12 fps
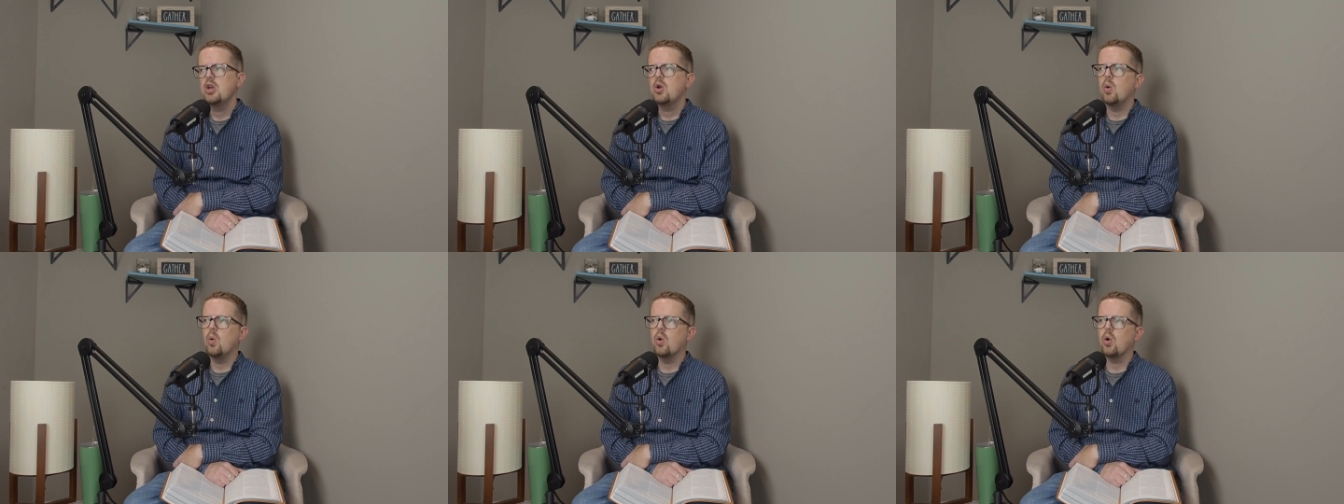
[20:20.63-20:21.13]

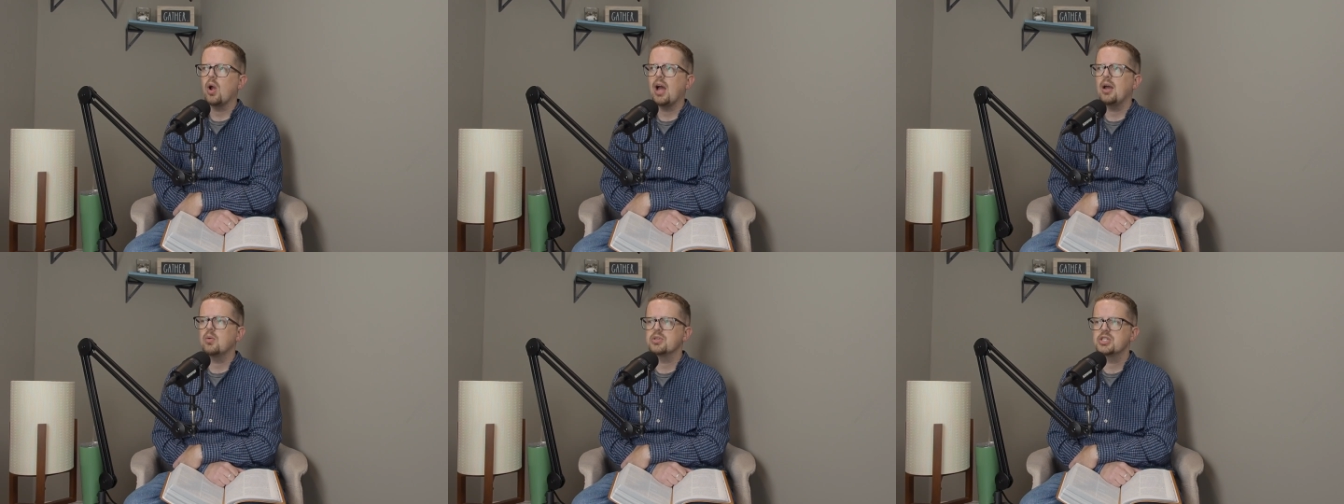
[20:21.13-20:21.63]
Or
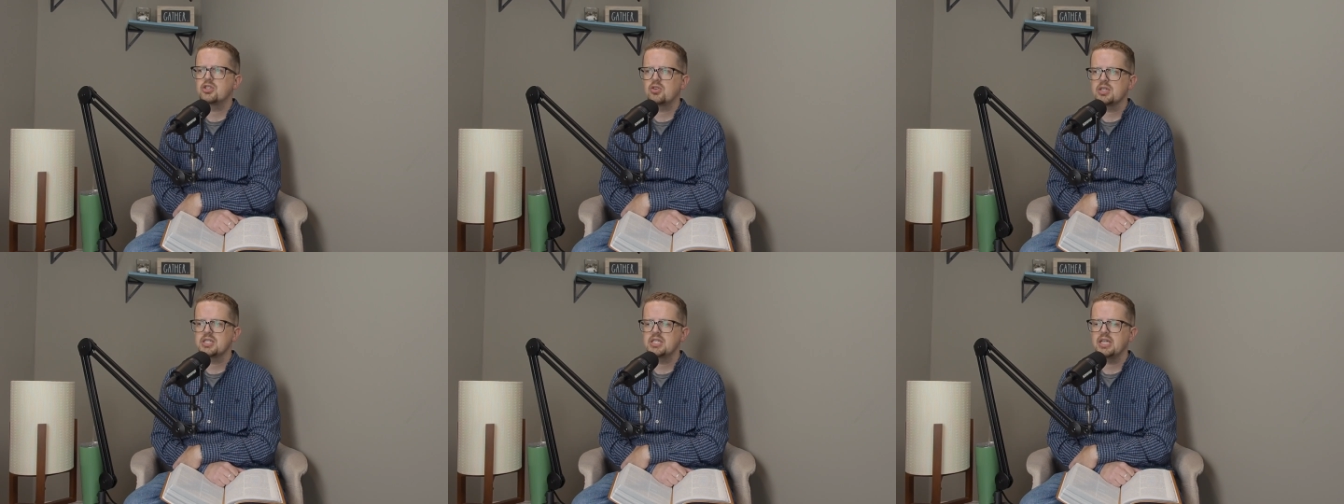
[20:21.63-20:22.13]
I was
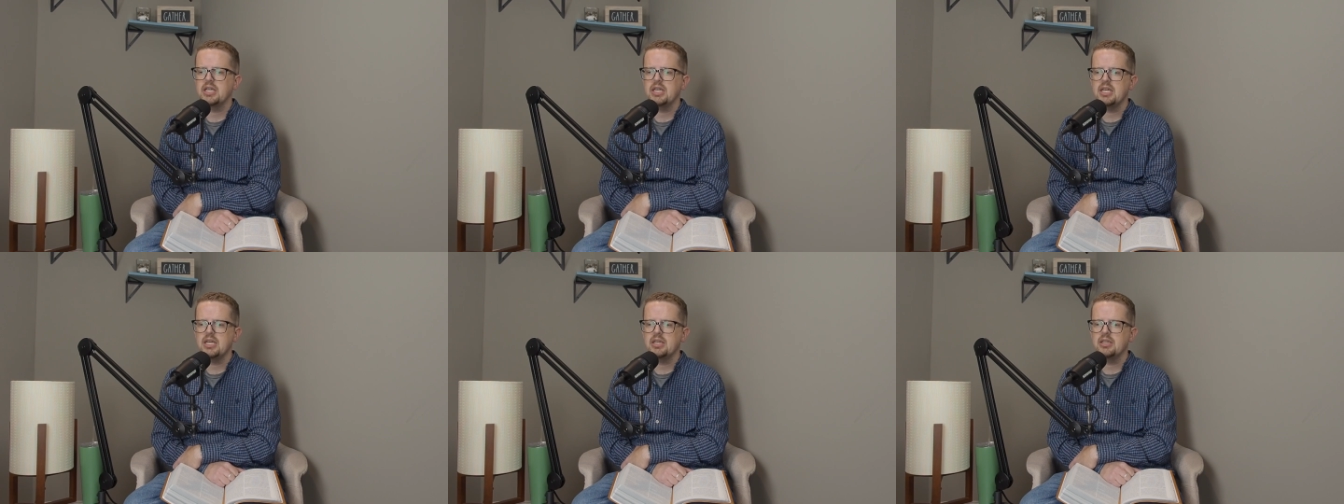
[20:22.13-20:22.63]
trusting
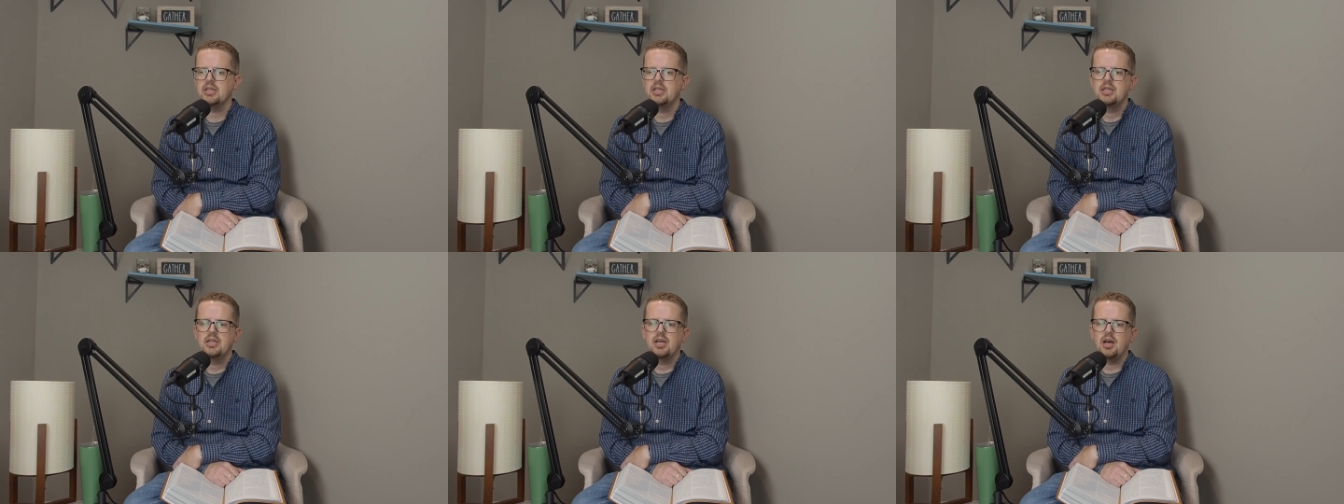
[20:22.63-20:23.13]
in
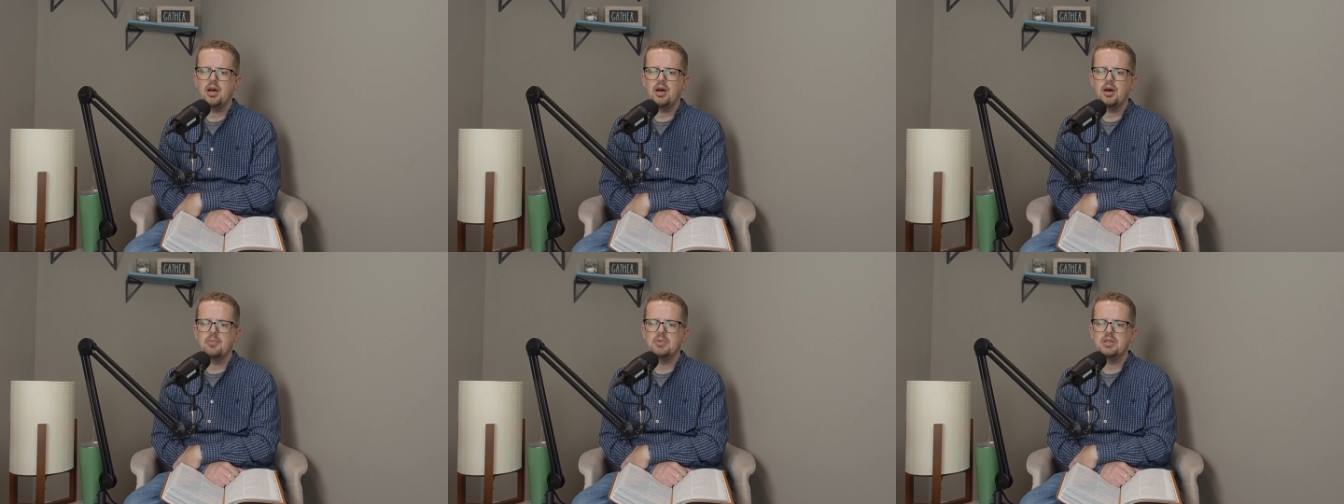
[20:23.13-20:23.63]

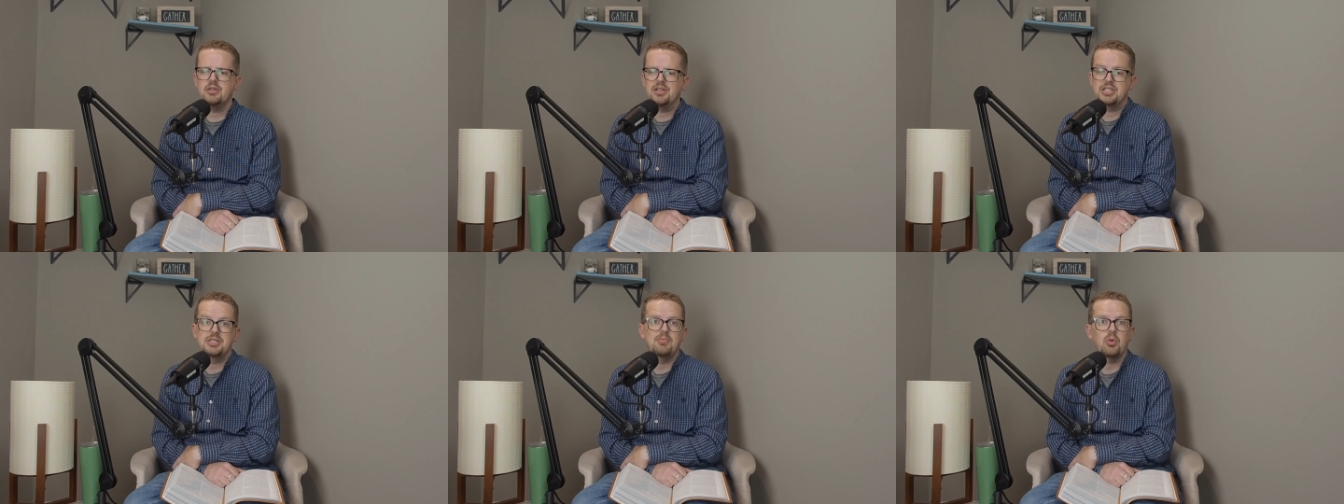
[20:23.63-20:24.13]
the
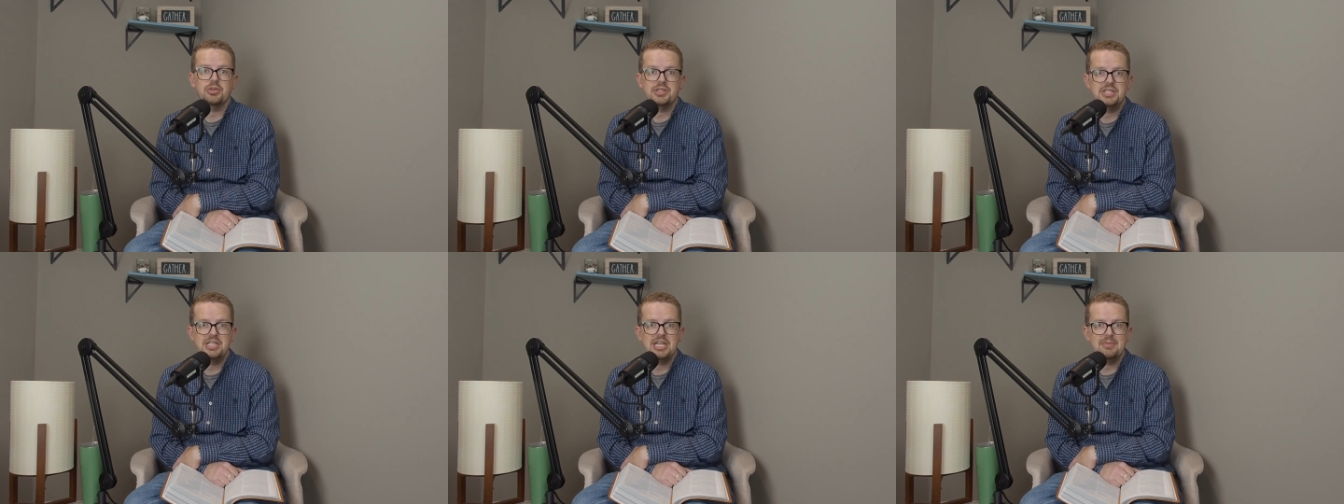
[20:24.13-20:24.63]
sports
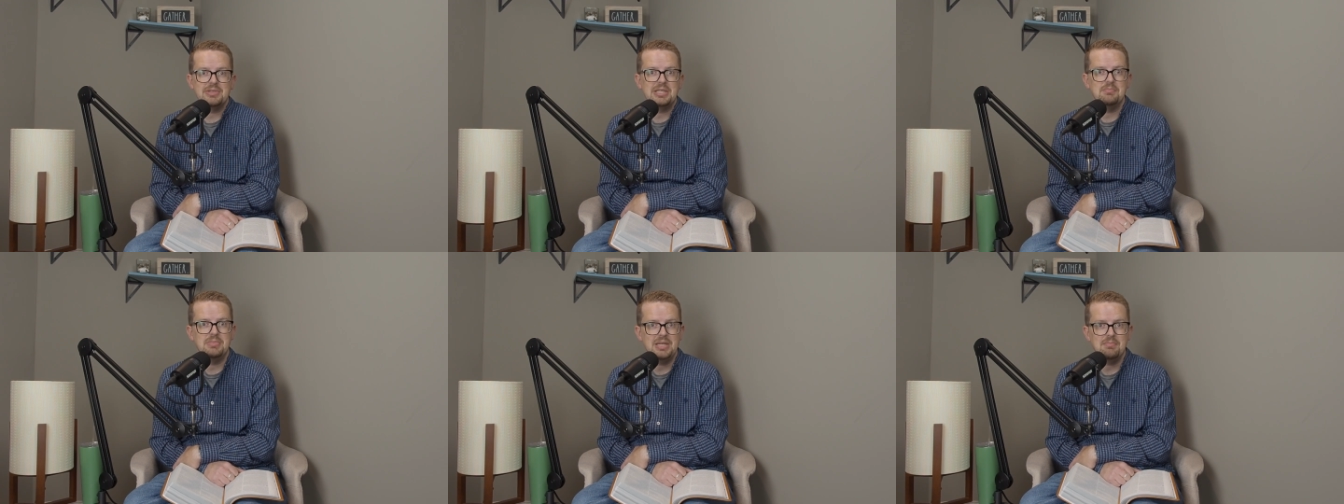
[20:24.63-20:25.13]
team to
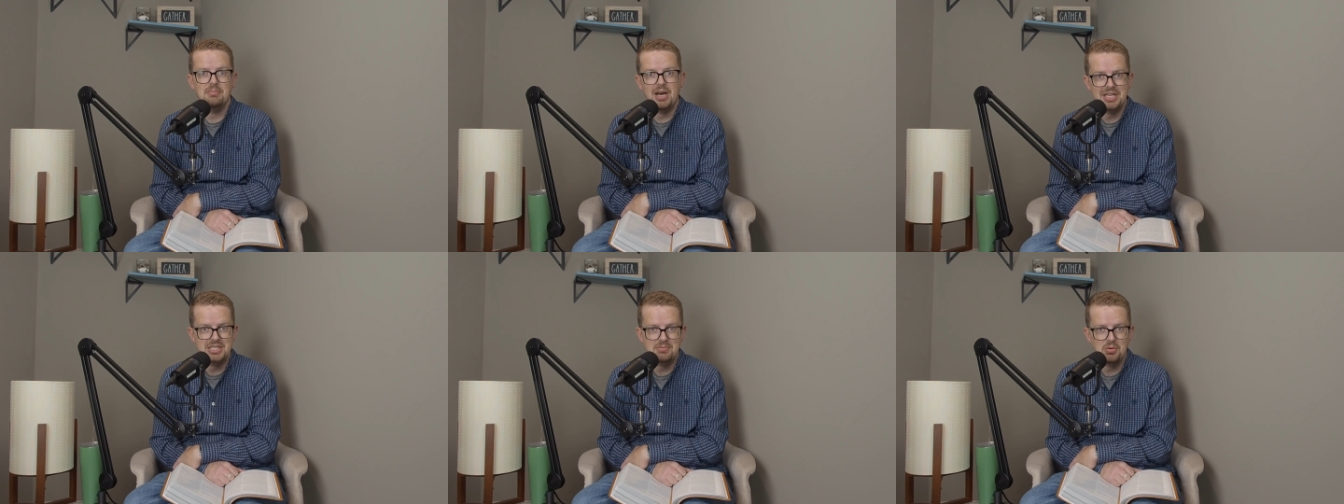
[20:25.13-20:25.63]
beat
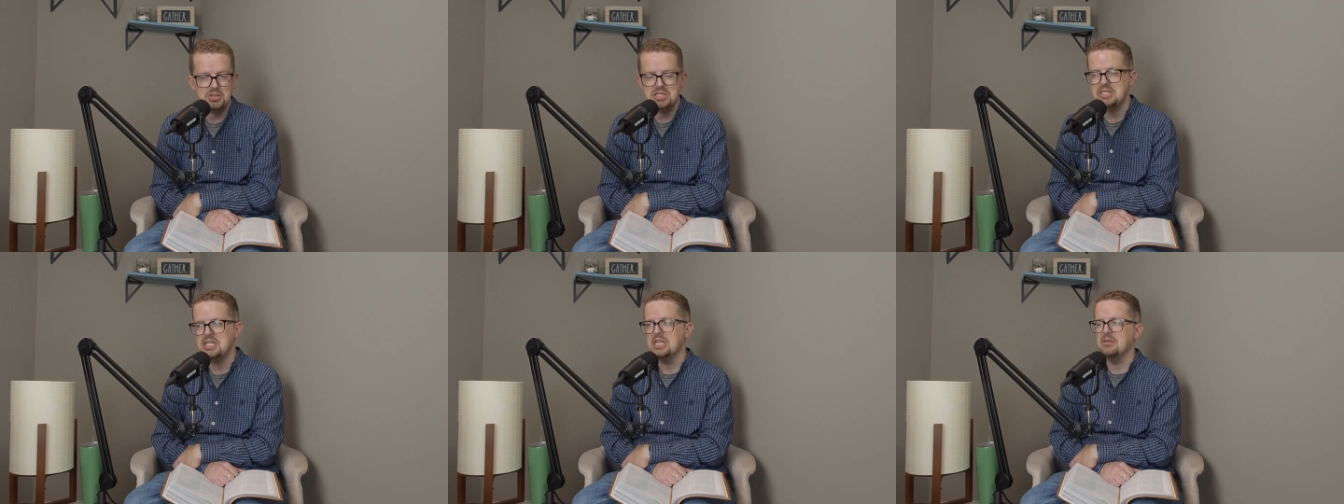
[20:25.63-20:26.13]
my sports
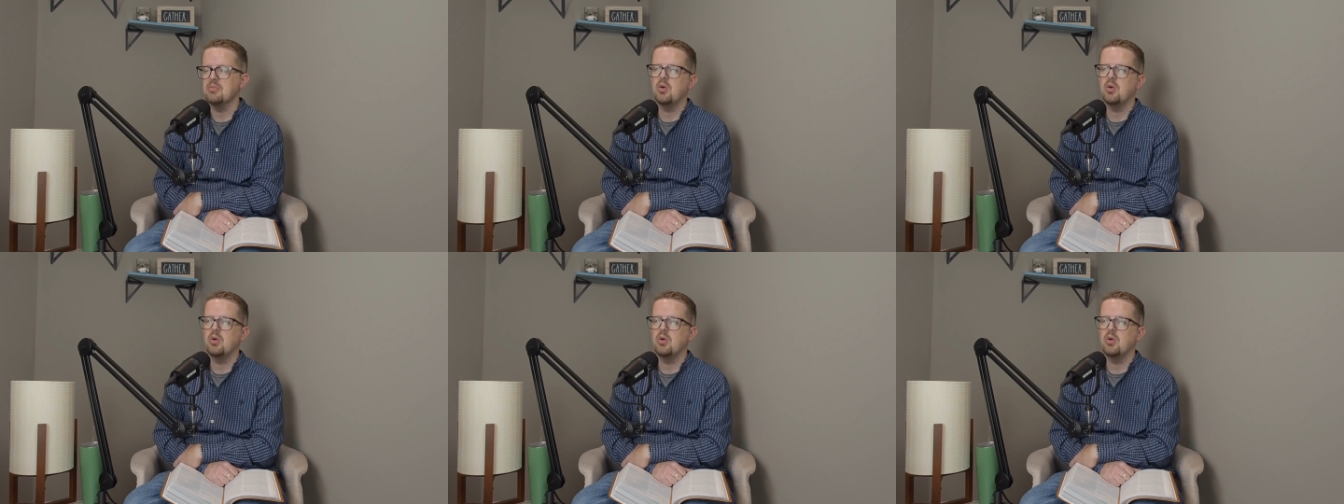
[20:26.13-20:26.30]
team.